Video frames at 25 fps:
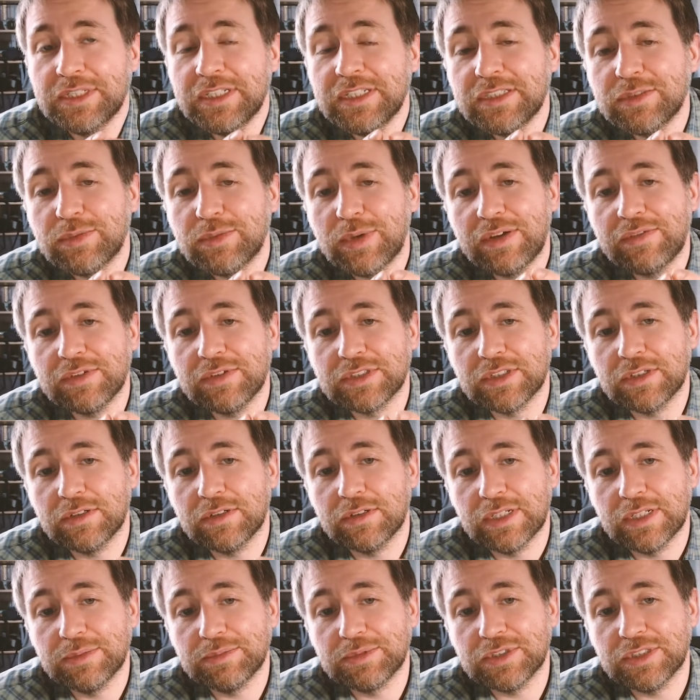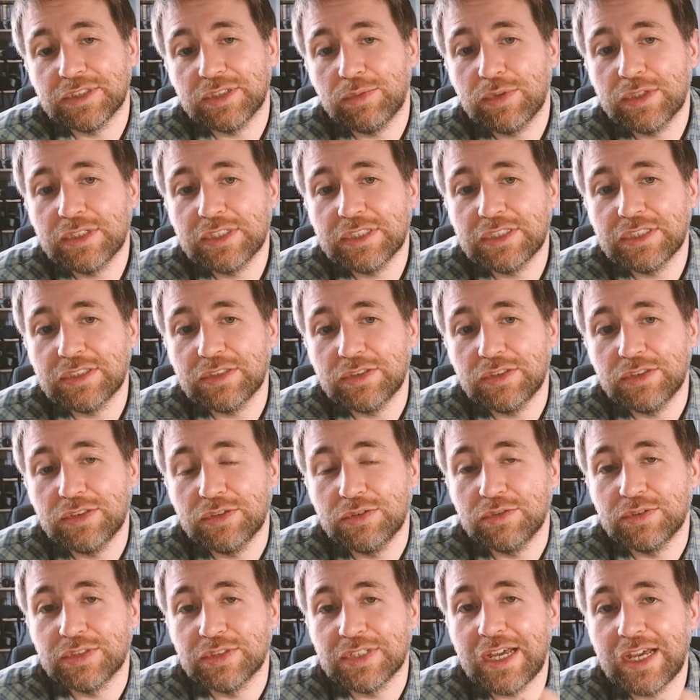He needed to wait for a solar eclipse because he wanted to
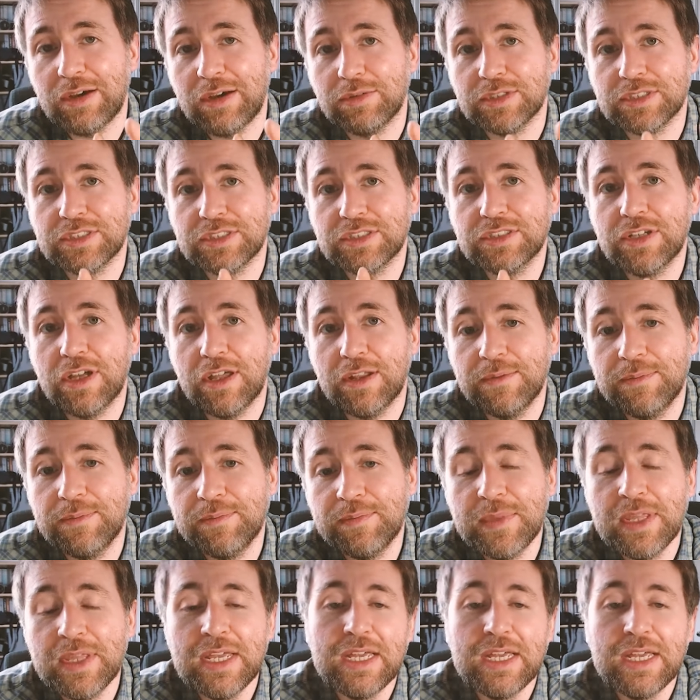use our sun.